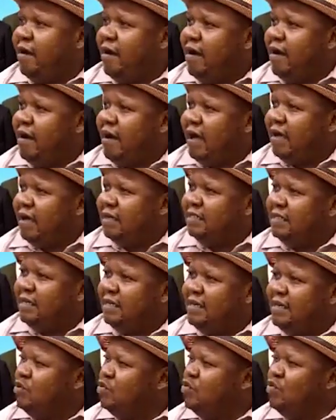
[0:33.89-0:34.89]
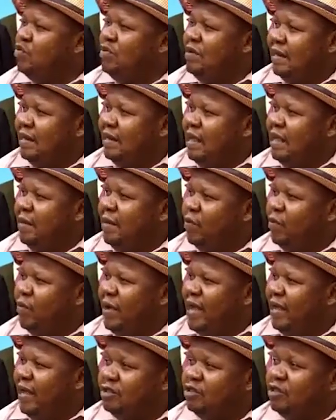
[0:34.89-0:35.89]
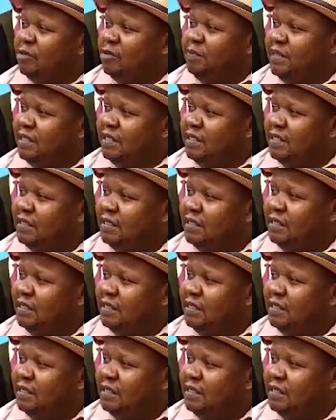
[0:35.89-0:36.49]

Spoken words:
has a unique climate. We're in the tropics.